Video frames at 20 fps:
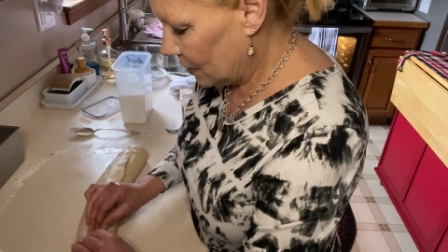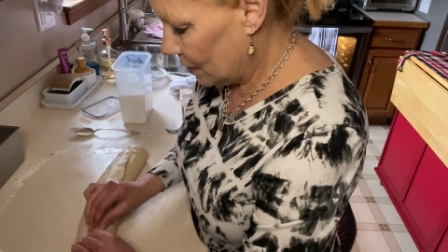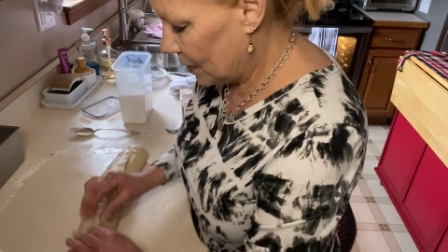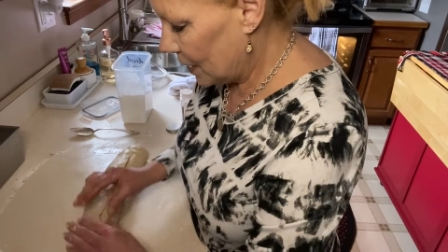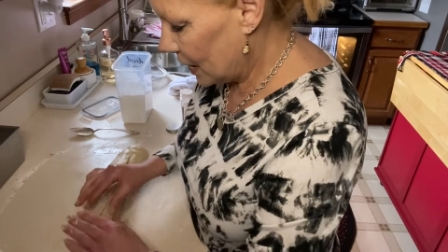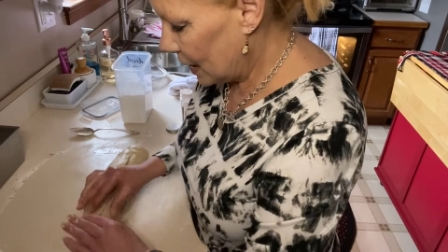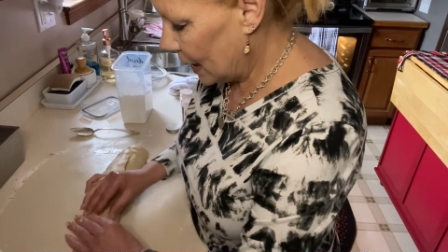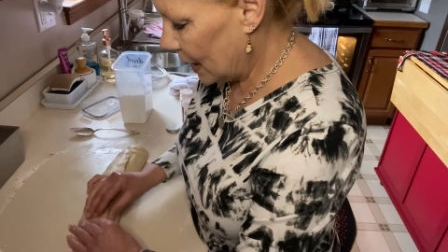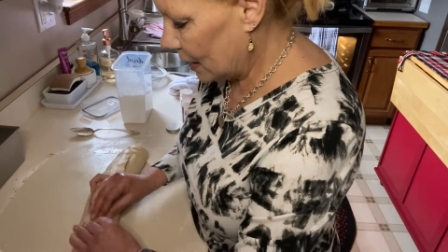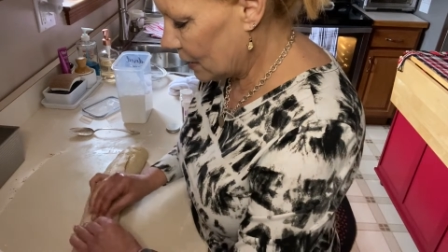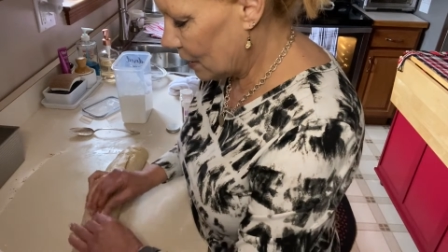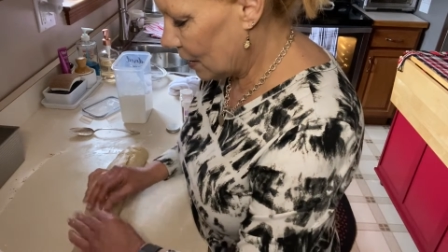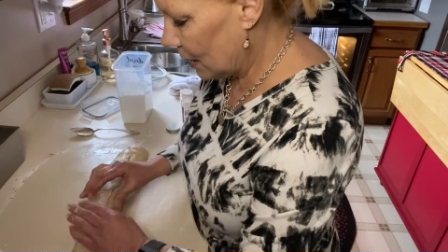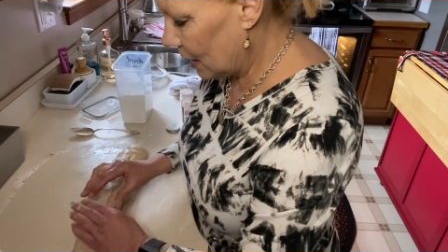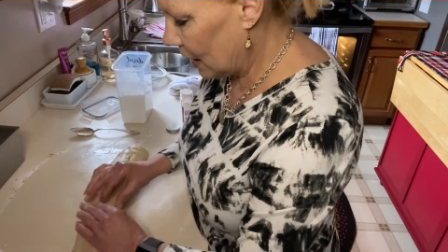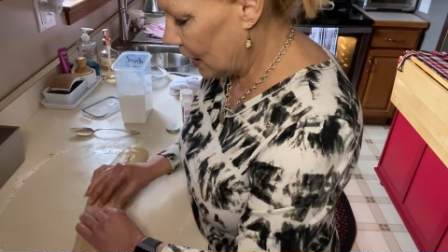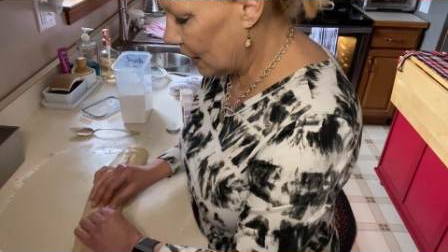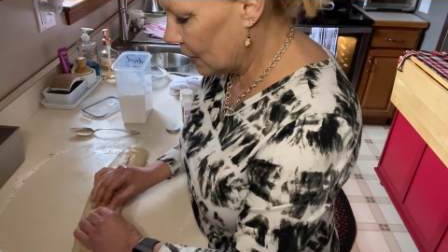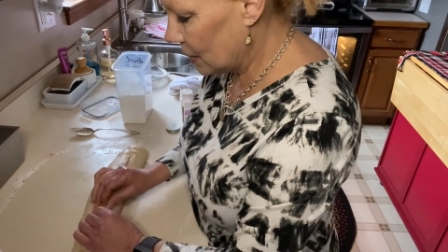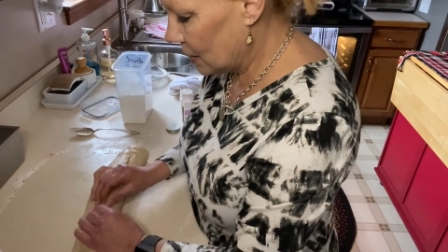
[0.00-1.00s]
that had not
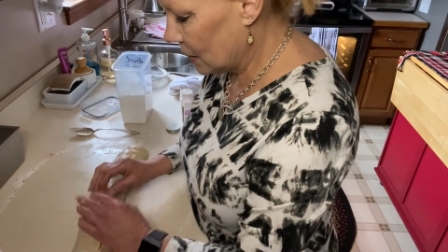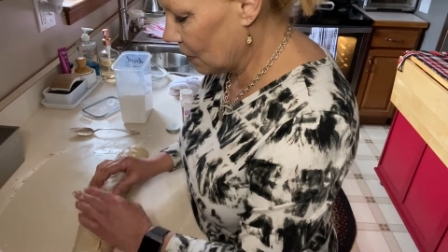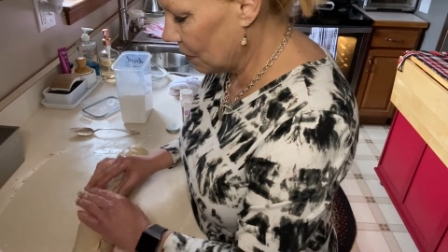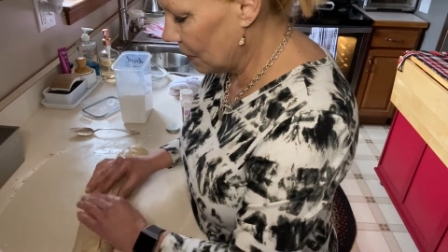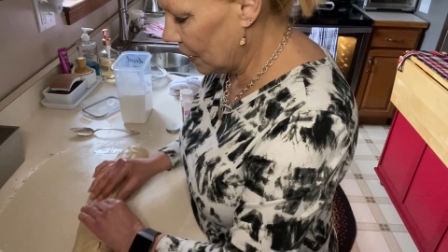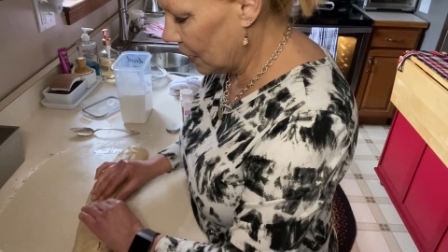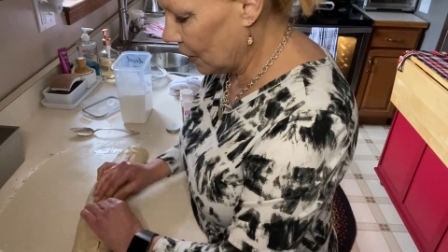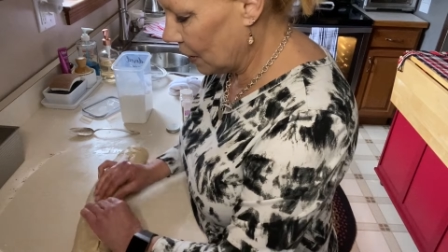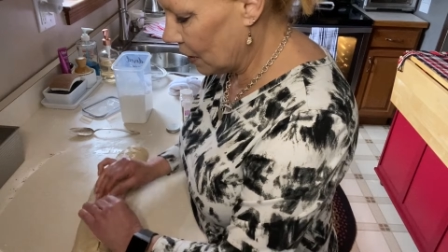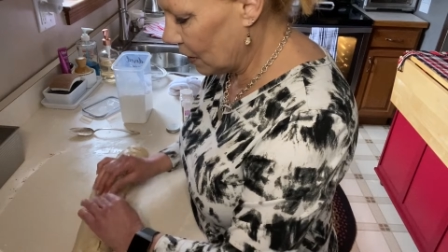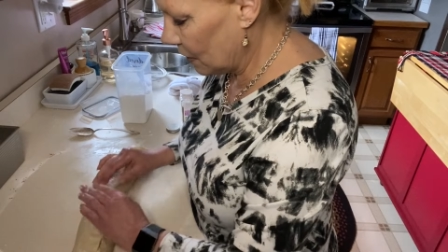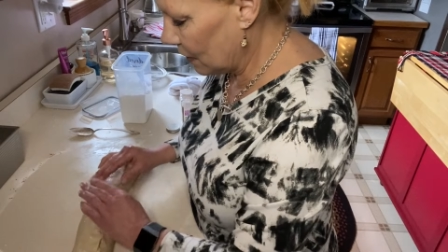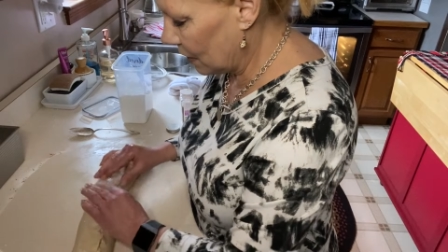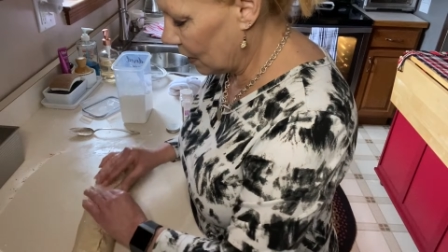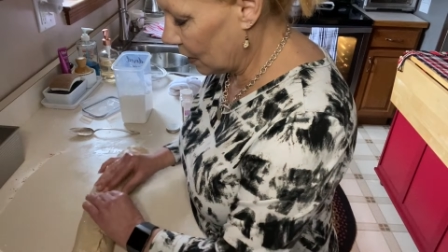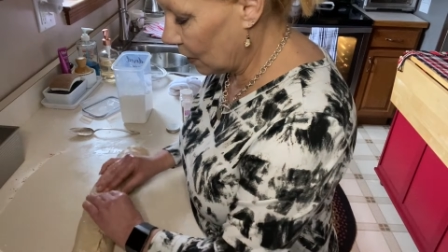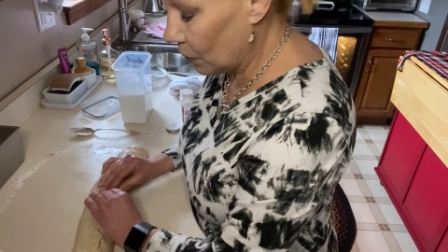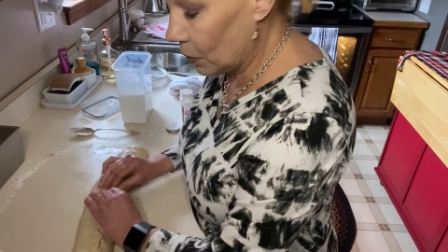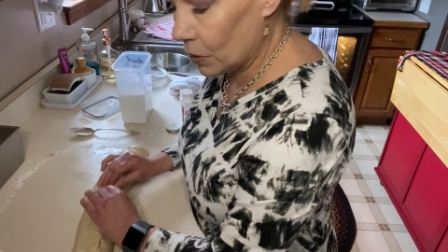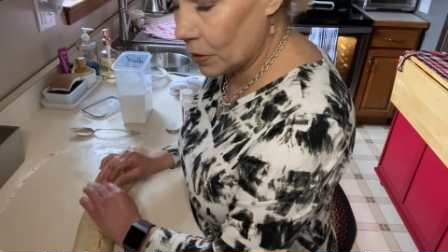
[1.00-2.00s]
had something in it
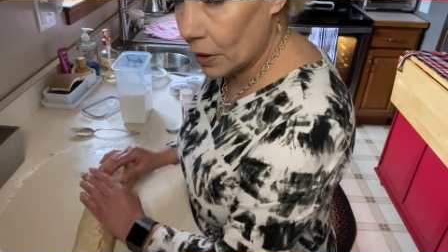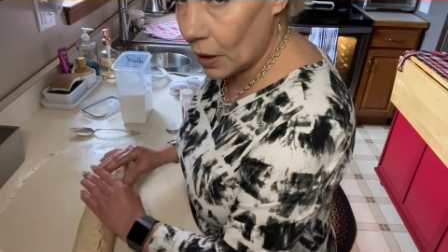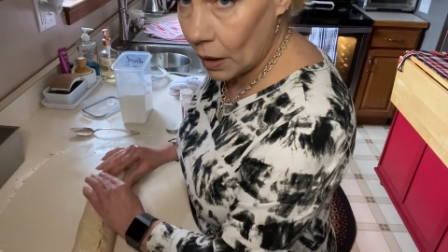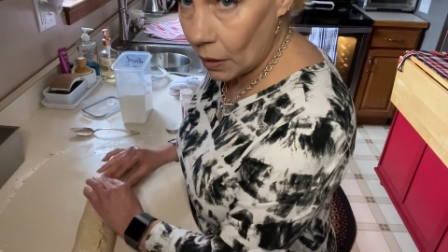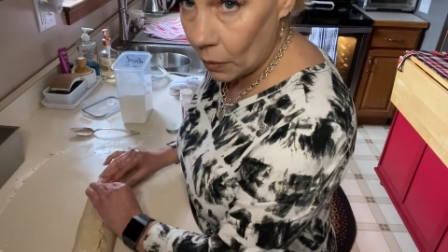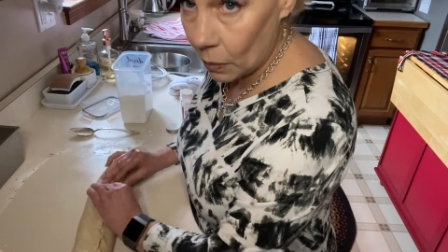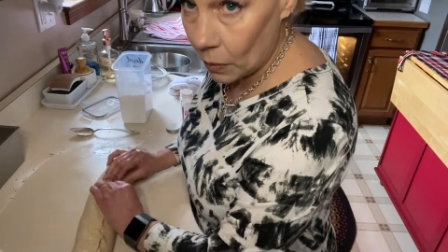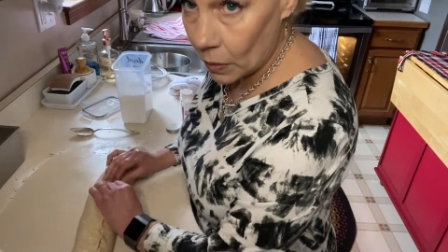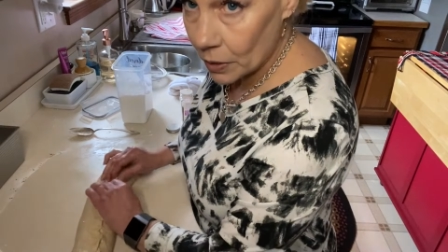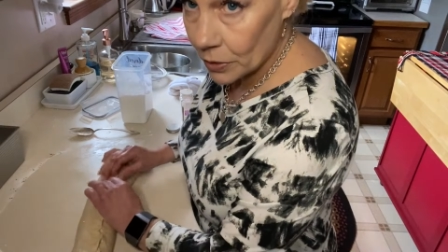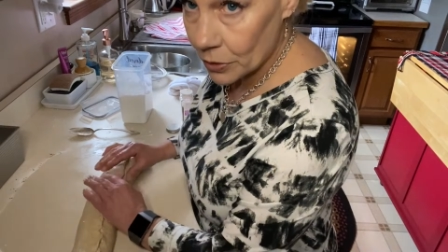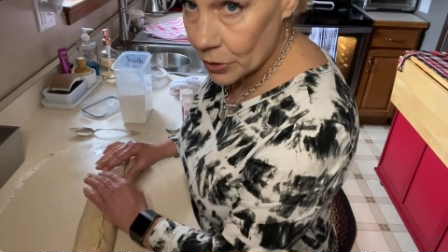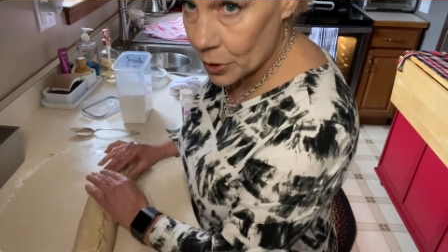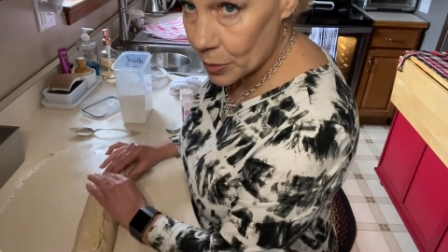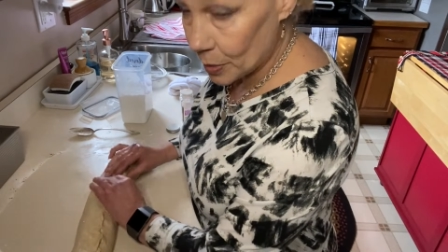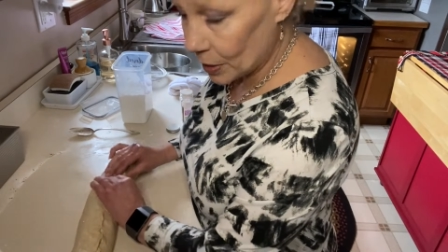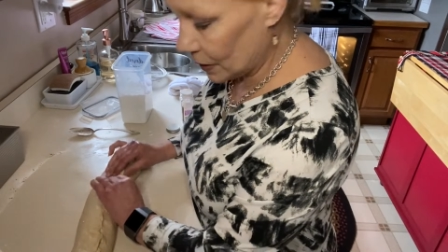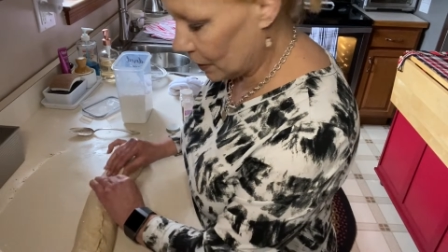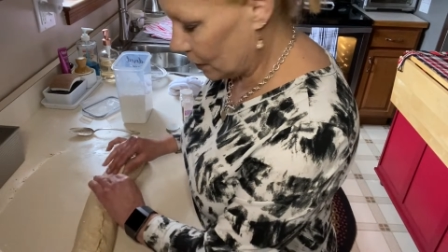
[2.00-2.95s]
that I would not want to spray